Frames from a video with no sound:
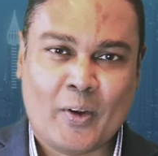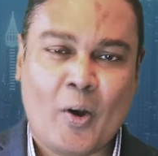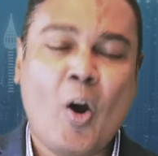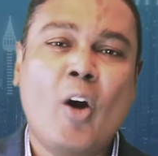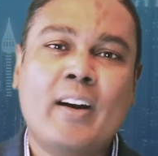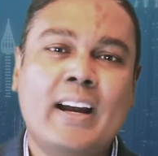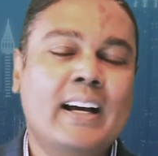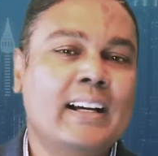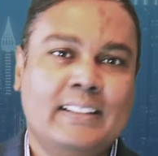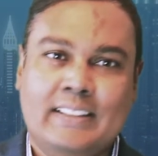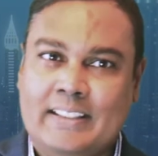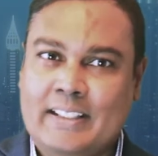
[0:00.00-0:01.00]

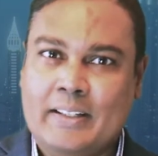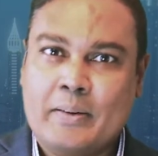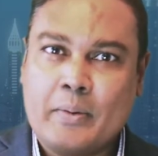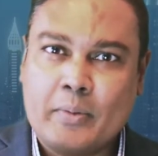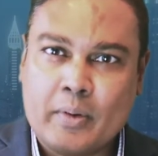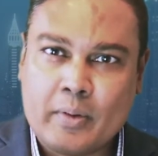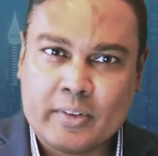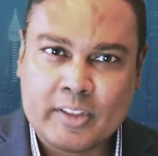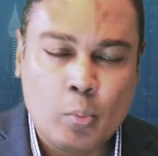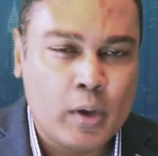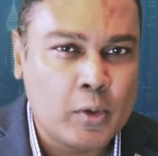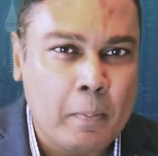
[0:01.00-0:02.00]
or
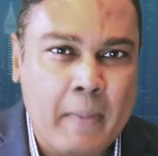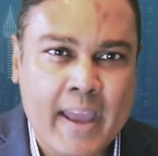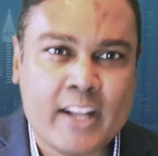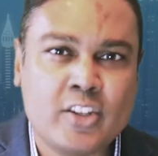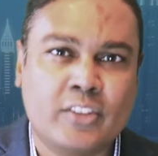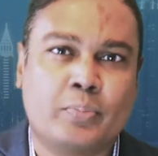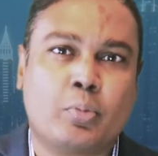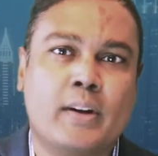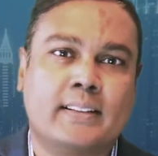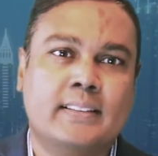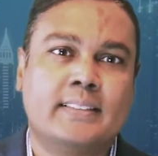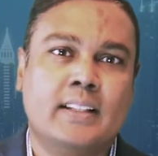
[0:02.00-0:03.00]
someone who manages
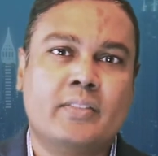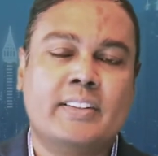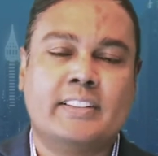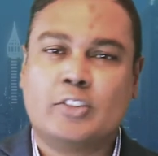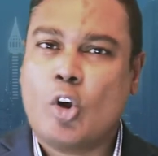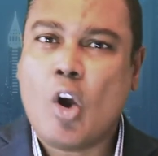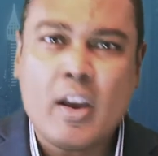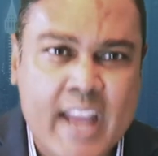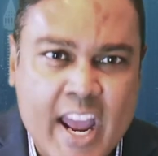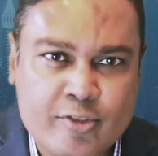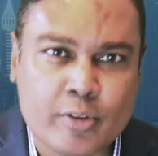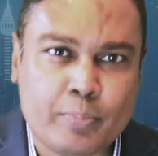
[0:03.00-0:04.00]
products and services, or an
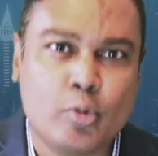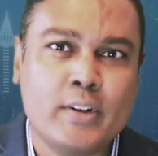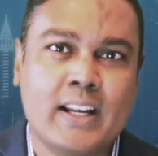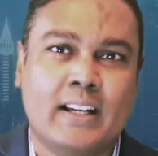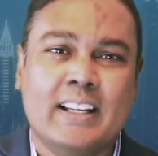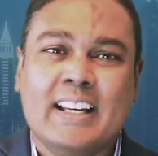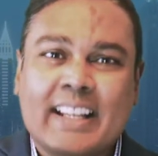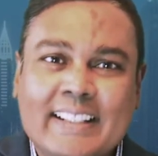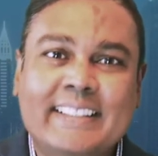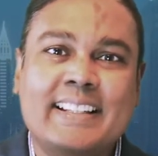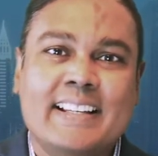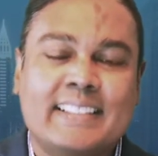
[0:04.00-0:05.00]
entrepreneur,
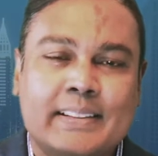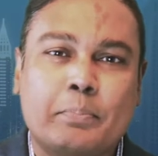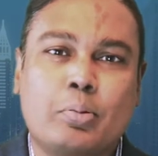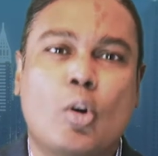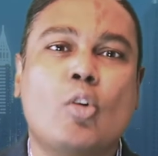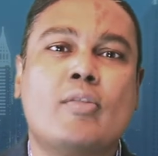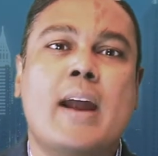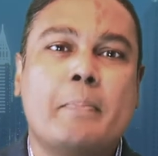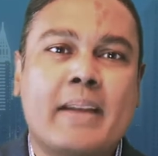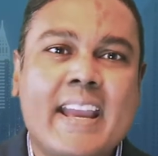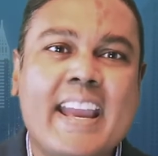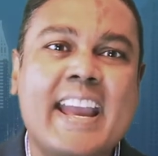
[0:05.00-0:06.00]
this
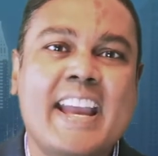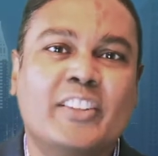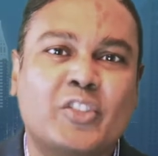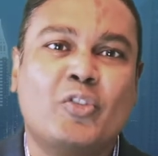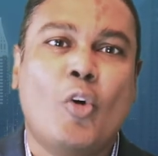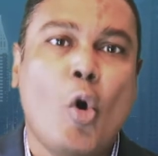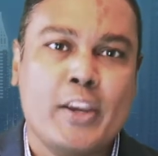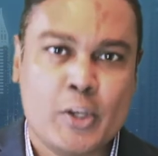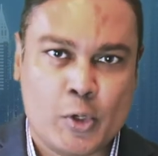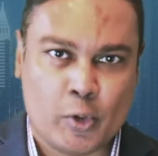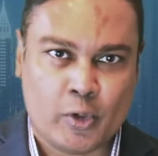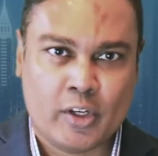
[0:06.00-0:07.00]
program is for
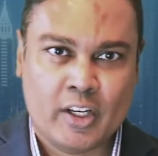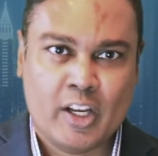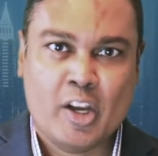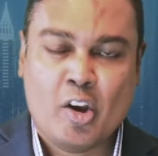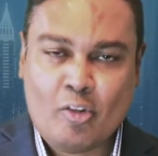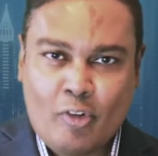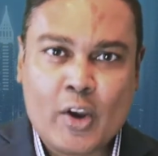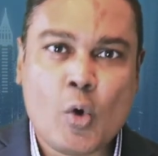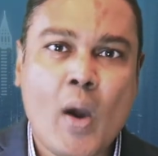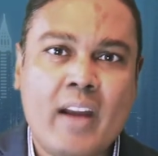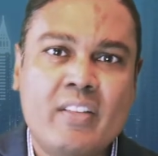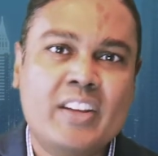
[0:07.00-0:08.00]
you. For
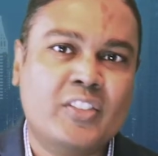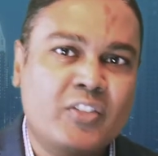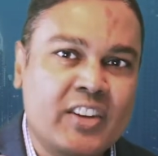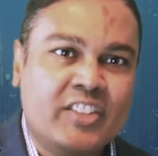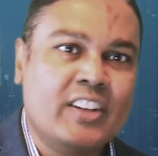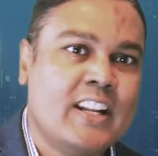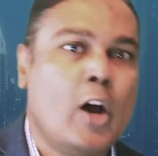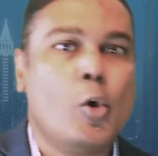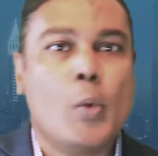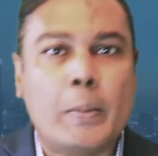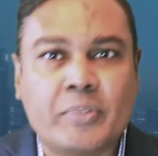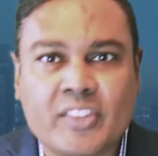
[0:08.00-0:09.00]
inquiries, visit our
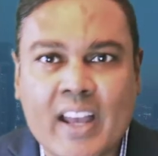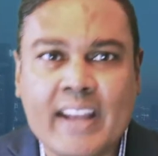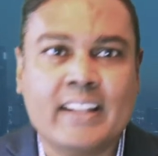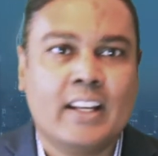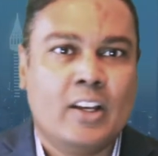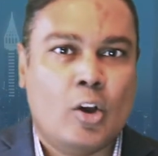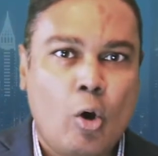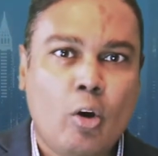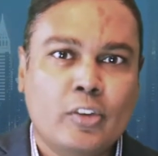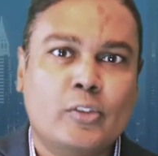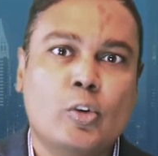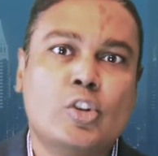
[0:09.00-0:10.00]
website
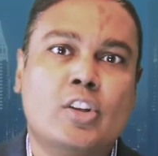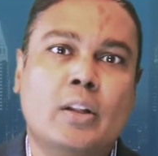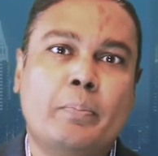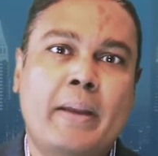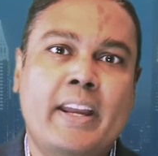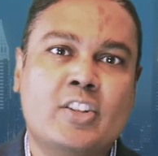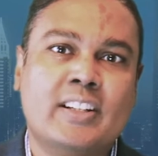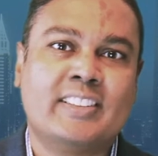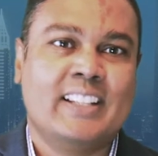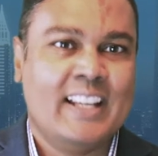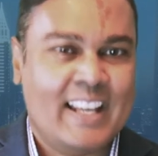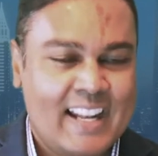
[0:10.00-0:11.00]
or social
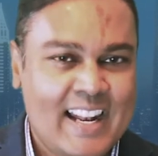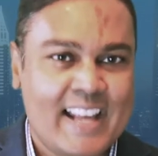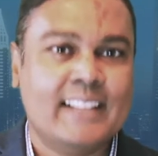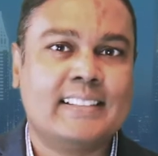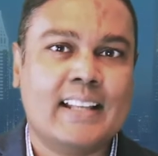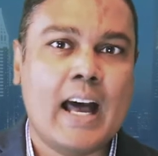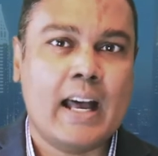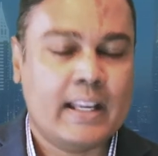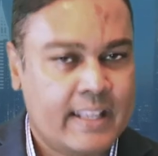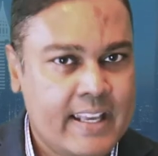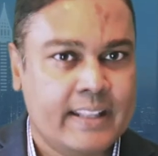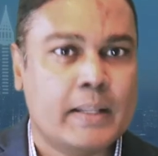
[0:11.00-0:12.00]
pages. Links
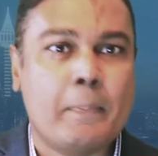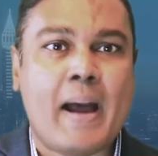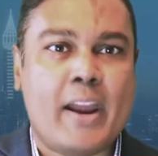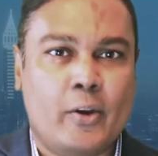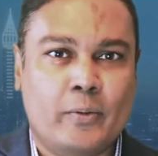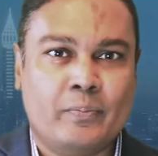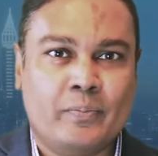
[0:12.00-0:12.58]
are in the bio.